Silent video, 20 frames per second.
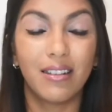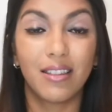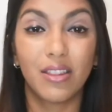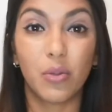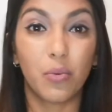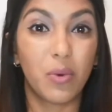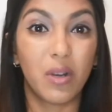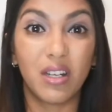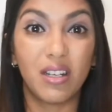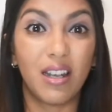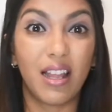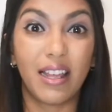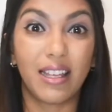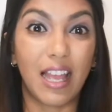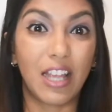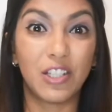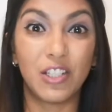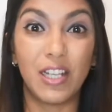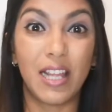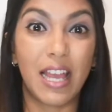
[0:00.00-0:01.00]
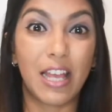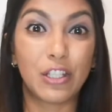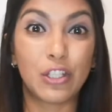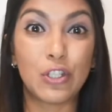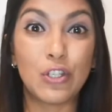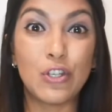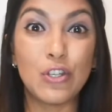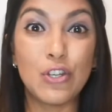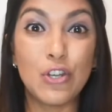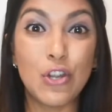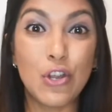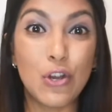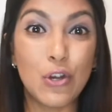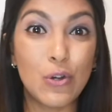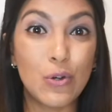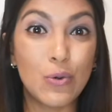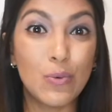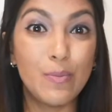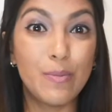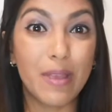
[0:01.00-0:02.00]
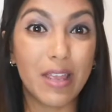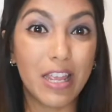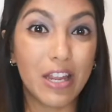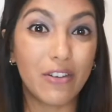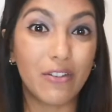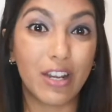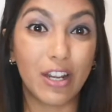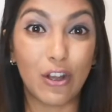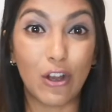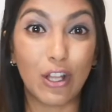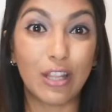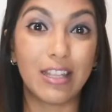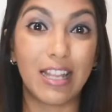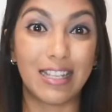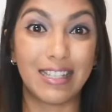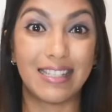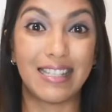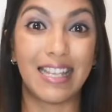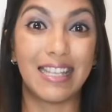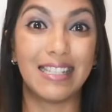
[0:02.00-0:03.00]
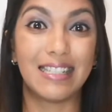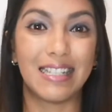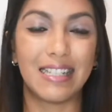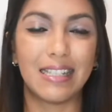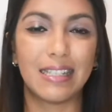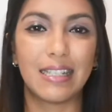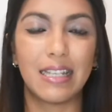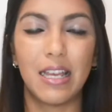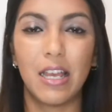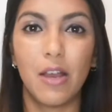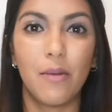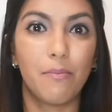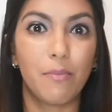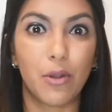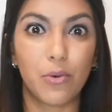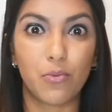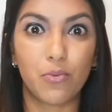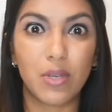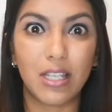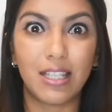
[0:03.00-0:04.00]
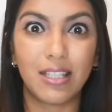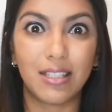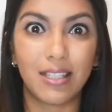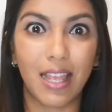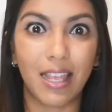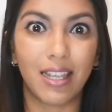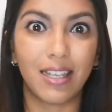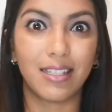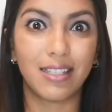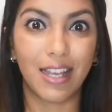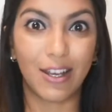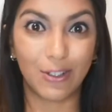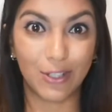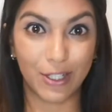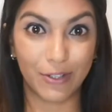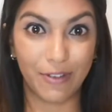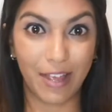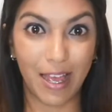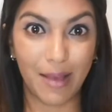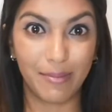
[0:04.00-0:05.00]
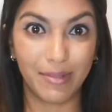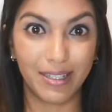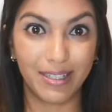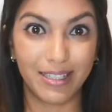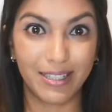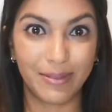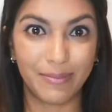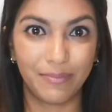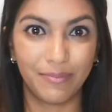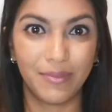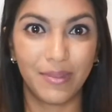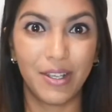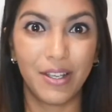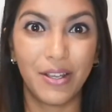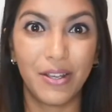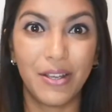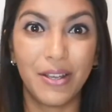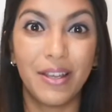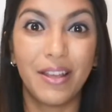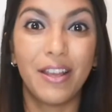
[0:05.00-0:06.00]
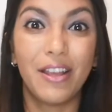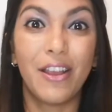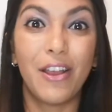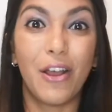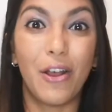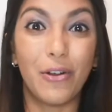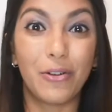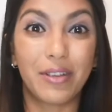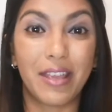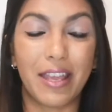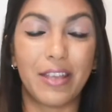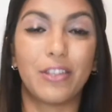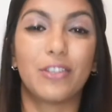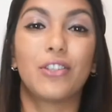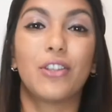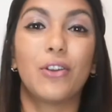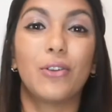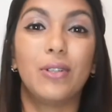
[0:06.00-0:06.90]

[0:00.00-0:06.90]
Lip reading: The word like actually has no bearing on that sentence, but we say it out of habit. Okay, so